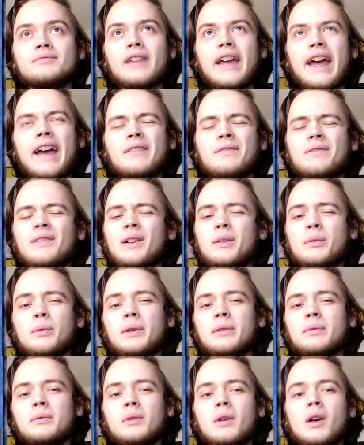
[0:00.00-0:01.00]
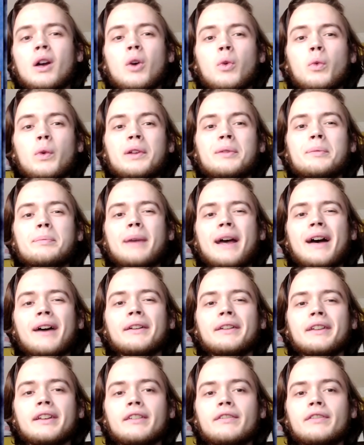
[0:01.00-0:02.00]
Had fun. Went
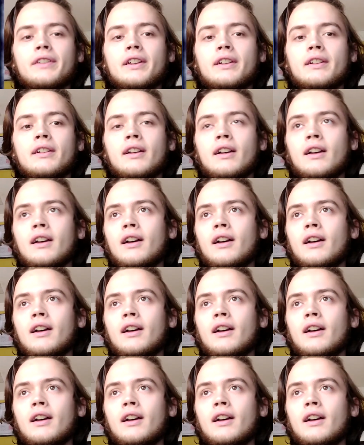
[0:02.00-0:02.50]
about even.